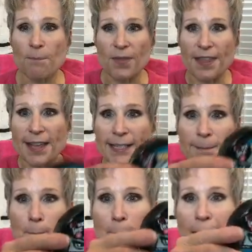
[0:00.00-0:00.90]
this
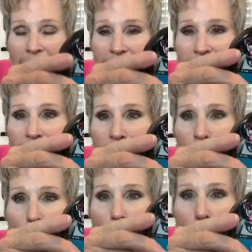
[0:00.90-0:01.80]
might
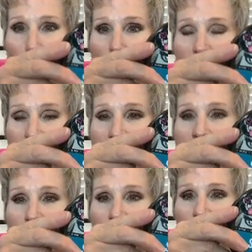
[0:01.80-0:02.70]
pull it
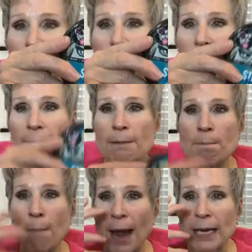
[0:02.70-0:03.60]
out. It
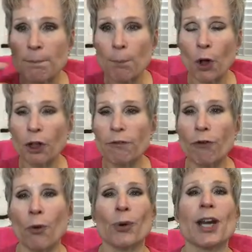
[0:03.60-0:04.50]
might pull it
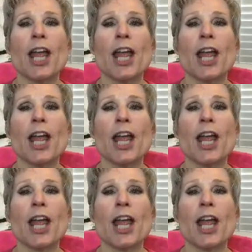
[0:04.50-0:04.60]
forward.